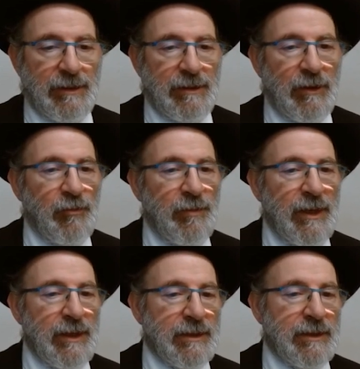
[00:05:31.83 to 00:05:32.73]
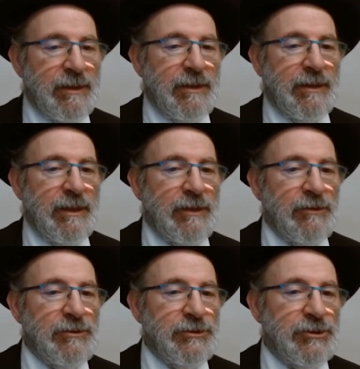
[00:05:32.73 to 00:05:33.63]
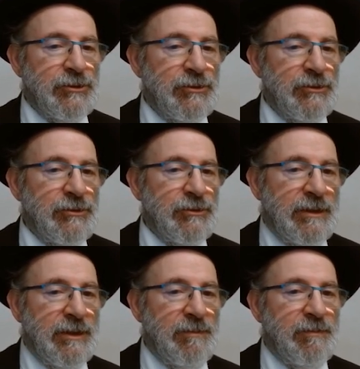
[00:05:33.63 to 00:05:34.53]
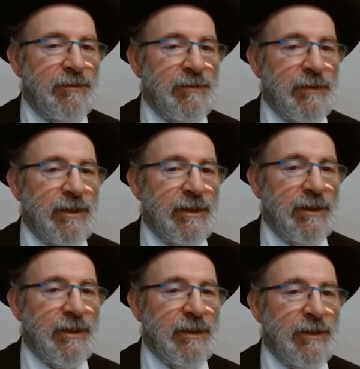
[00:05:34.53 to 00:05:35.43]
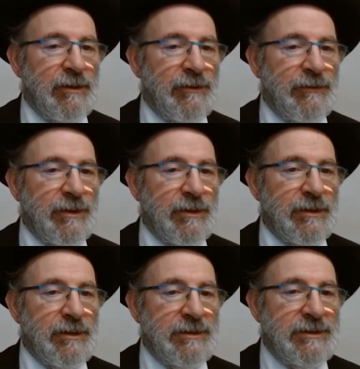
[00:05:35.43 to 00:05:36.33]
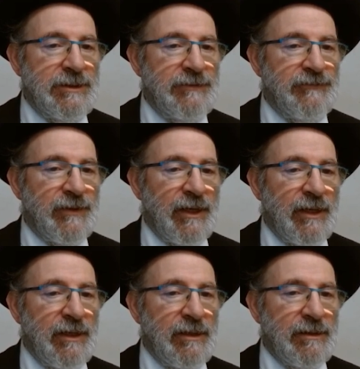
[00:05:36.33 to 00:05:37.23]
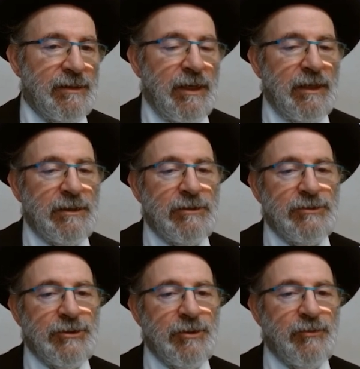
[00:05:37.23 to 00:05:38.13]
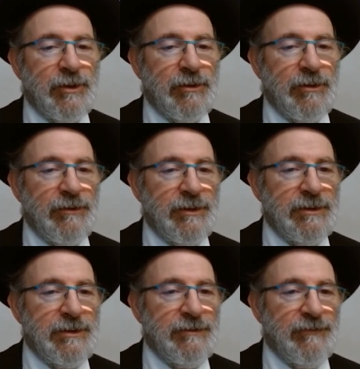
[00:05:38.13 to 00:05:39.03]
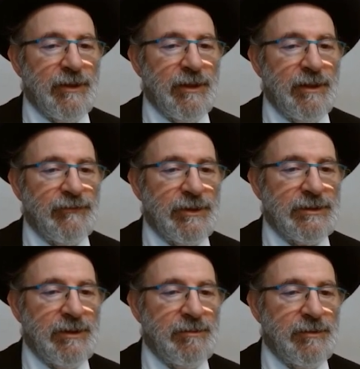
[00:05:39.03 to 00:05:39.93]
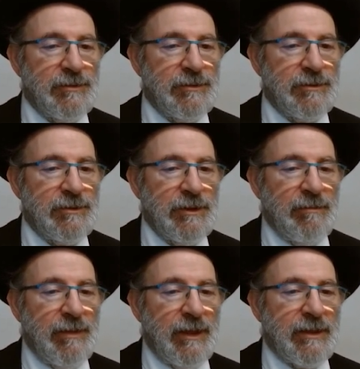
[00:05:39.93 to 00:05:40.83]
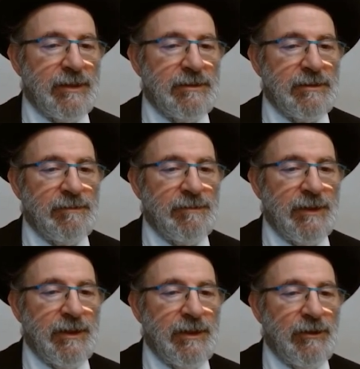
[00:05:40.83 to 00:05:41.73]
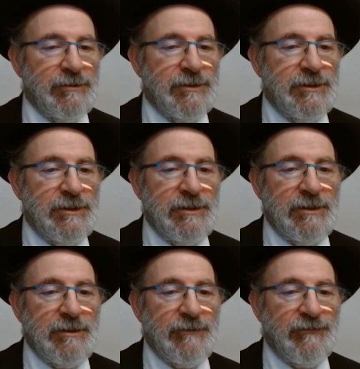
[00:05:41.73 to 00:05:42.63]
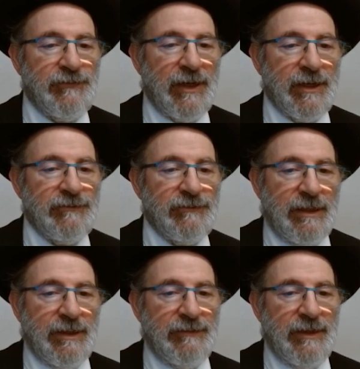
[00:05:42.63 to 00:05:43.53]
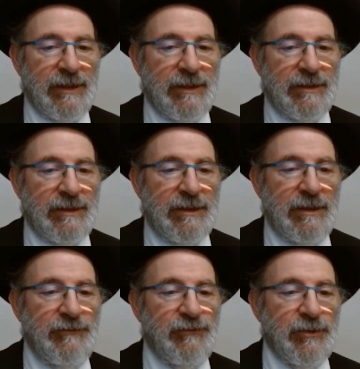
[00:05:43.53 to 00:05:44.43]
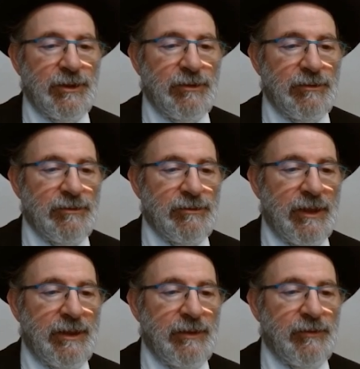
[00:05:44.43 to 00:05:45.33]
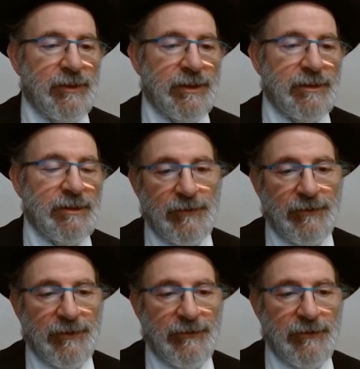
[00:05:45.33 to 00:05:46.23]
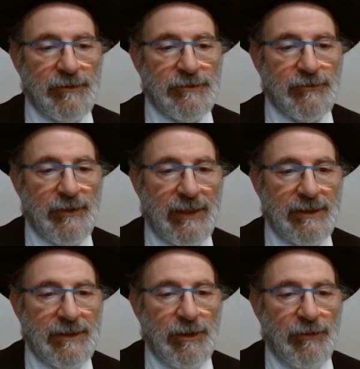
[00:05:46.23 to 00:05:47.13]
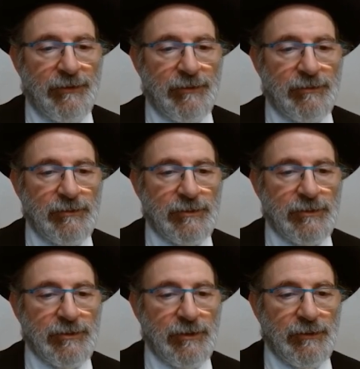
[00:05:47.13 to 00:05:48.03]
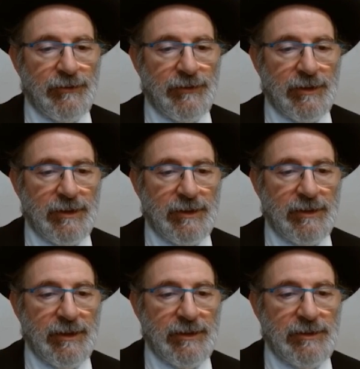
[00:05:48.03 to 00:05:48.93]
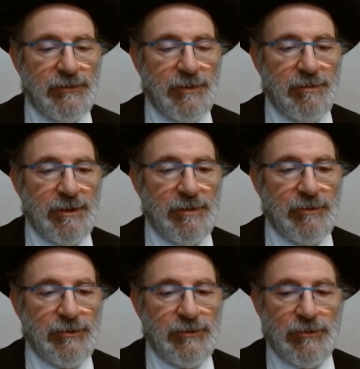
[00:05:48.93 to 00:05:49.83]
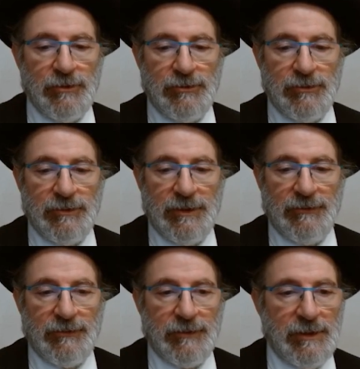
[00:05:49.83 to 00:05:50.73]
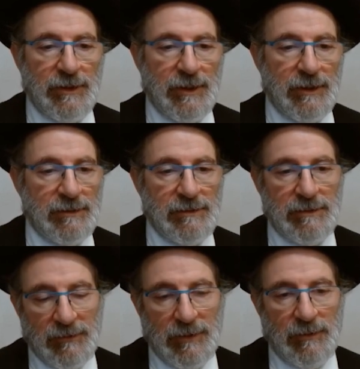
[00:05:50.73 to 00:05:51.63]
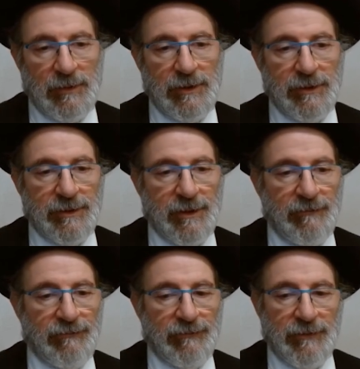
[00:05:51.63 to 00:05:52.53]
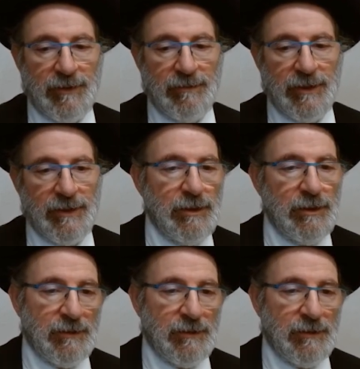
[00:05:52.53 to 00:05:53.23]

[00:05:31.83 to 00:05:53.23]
Now black can also keep an eye on the d file and go somewhere on the d file. For example, black can play on d5, and then if we go anywhere on the third rank, or the rook or the knight will be able to go to d3, and we will not have a mate.